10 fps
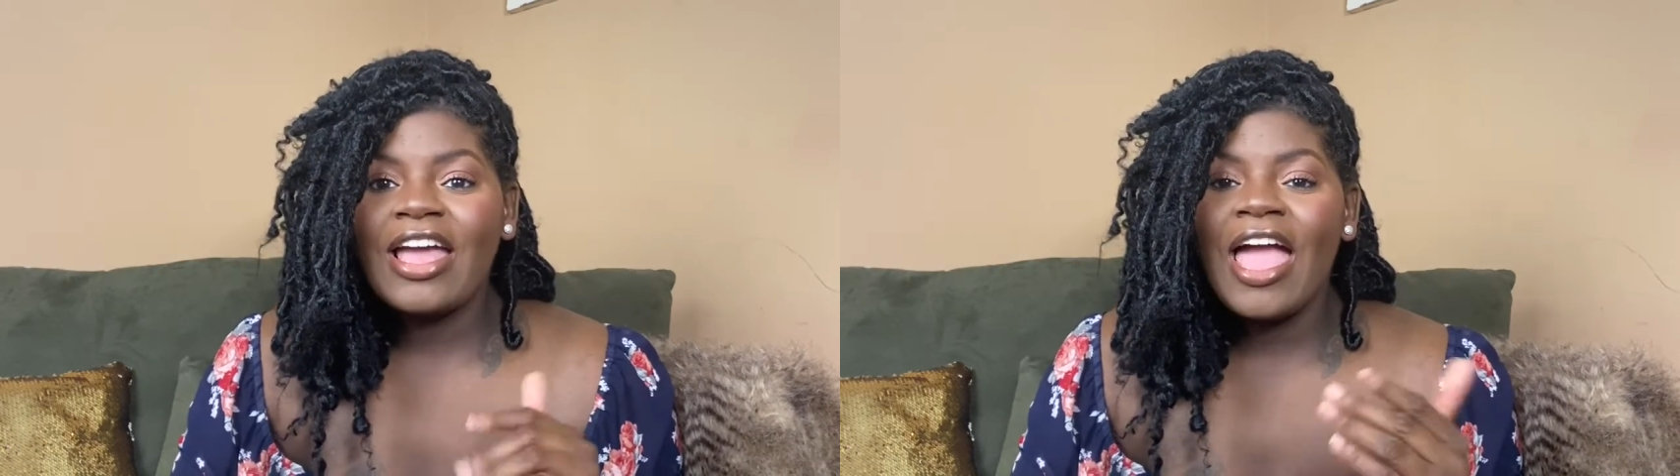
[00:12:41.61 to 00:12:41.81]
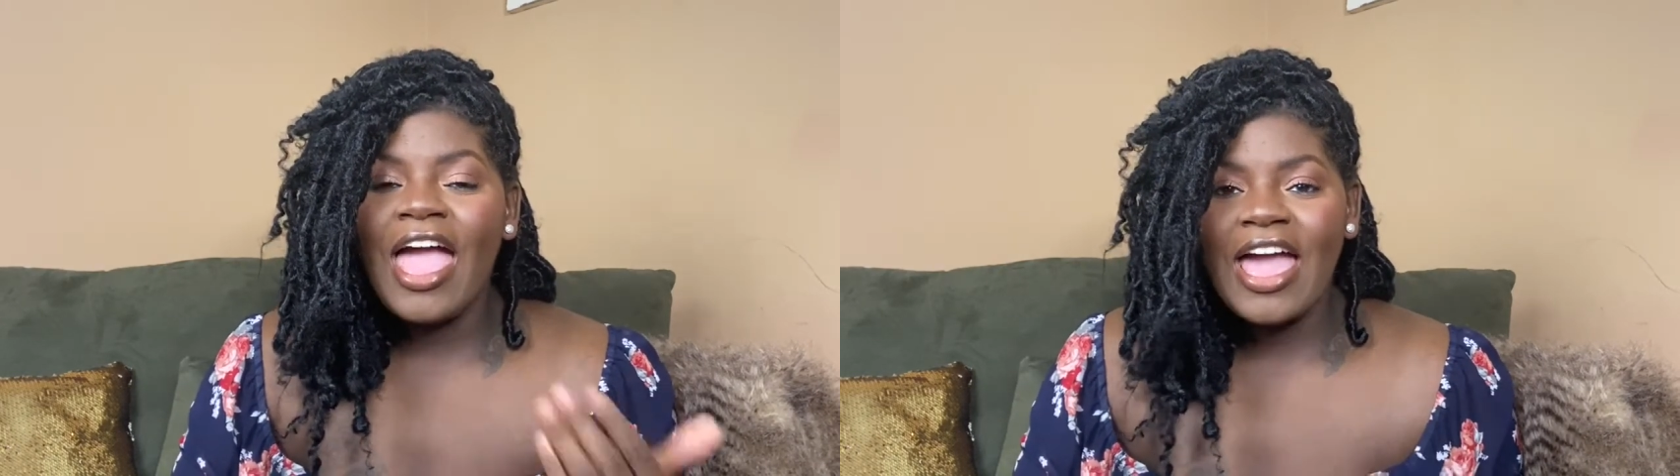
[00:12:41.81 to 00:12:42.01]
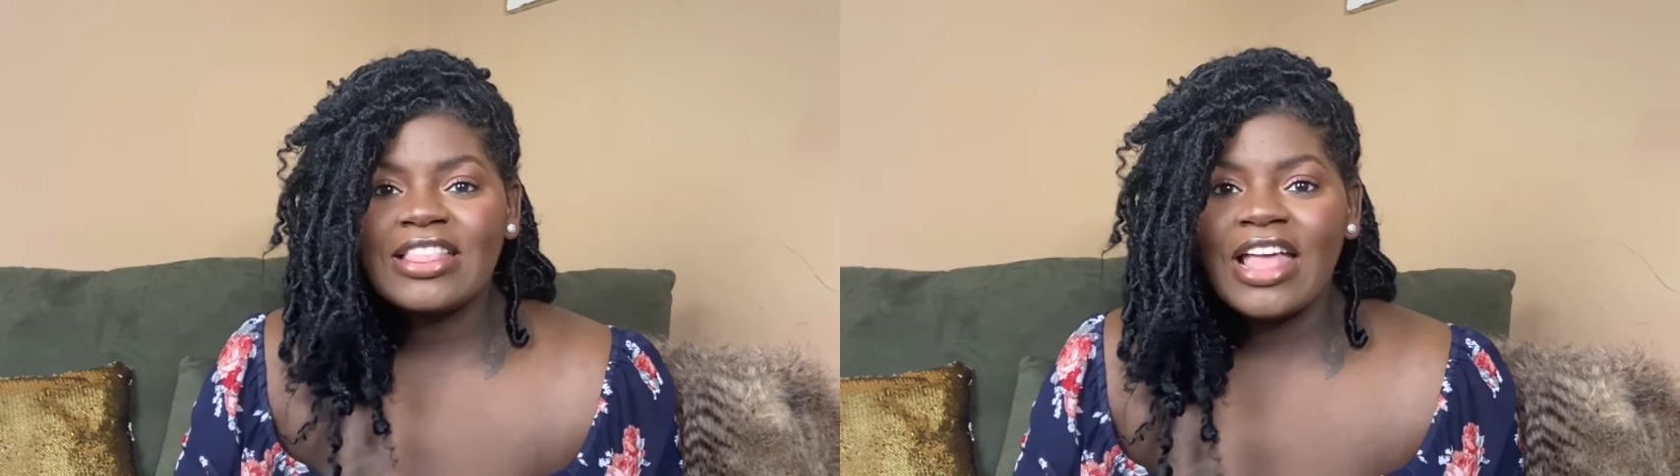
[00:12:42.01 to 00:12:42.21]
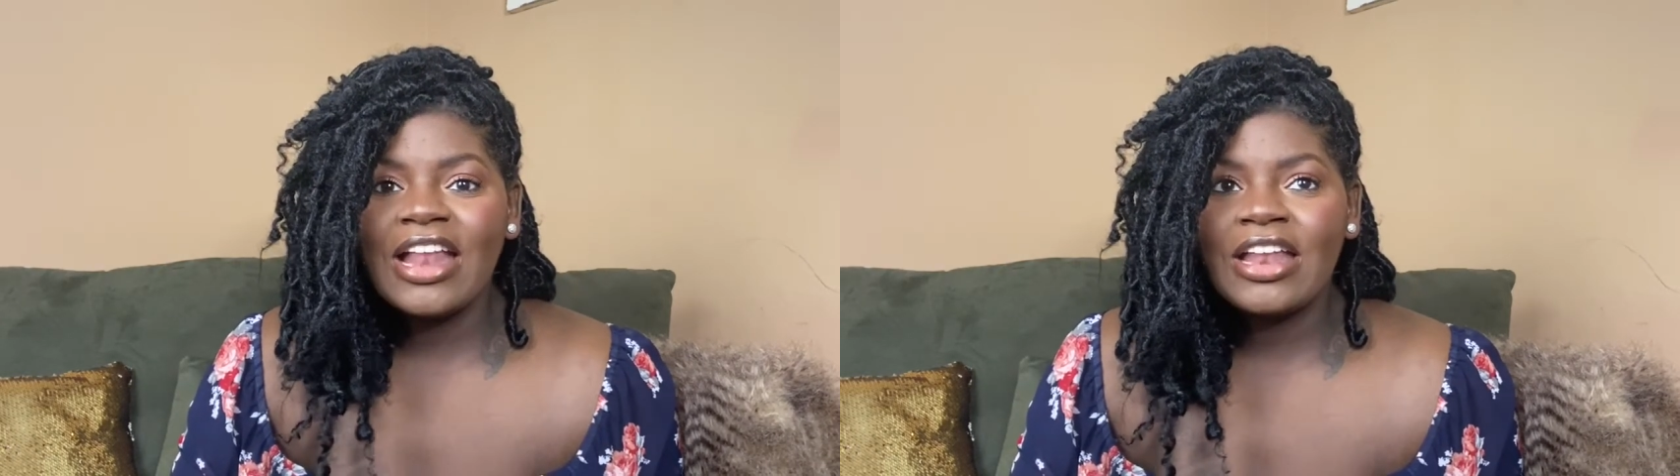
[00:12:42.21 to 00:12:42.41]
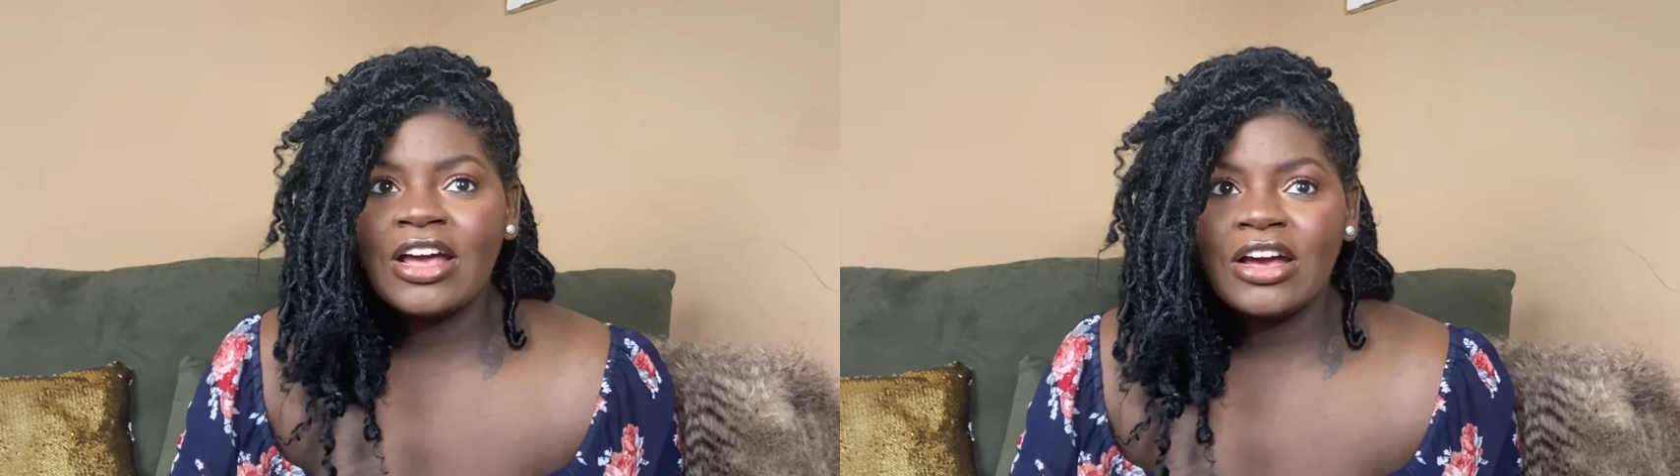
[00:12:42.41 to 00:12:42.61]
had
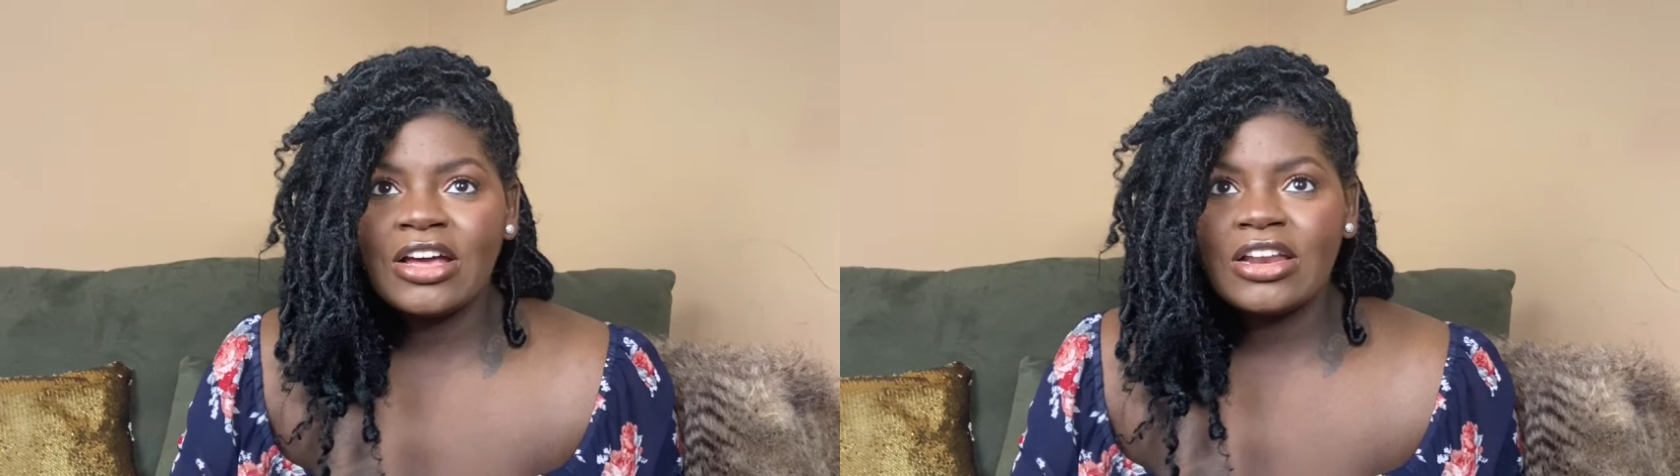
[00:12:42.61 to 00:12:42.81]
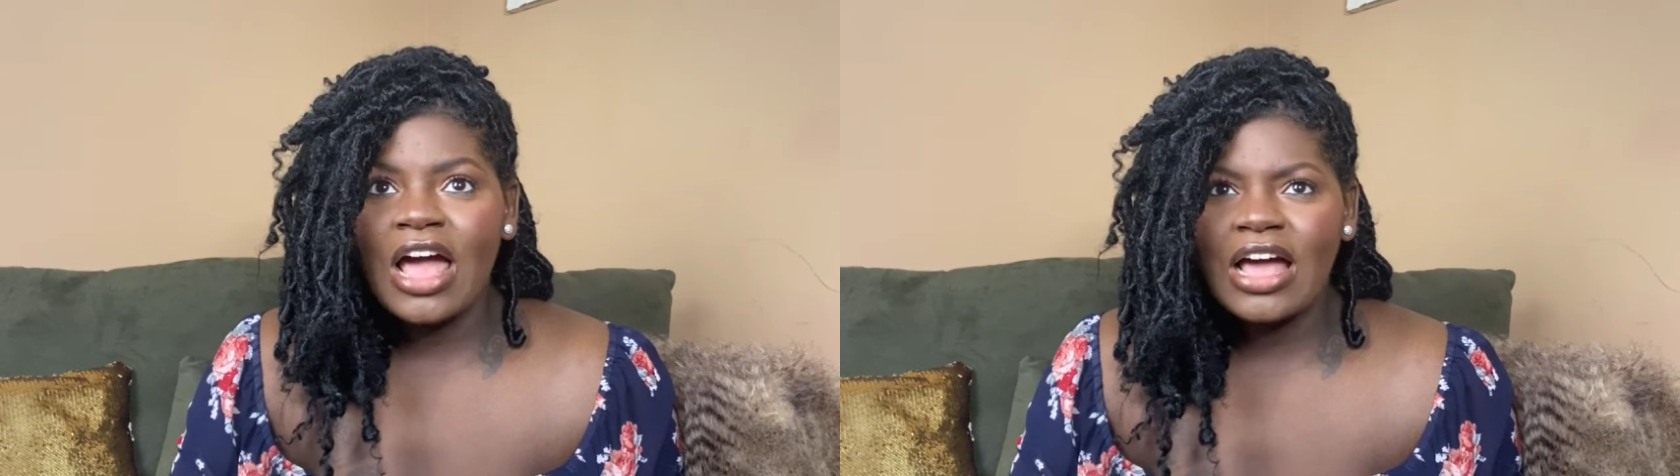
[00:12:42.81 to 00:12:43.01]
that done.